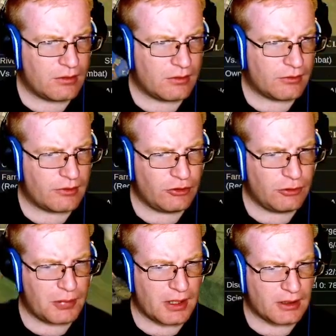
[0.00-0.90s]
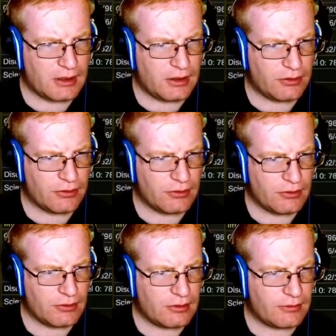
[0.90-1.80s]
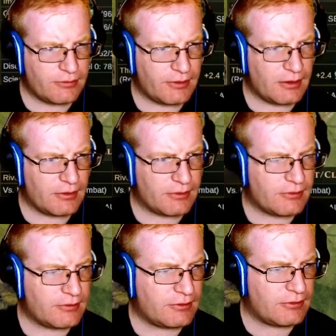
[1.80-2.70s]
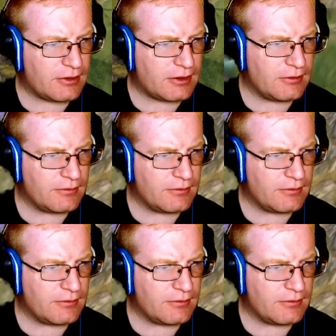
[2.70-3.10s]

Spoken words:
I'll send you back here to defend this city.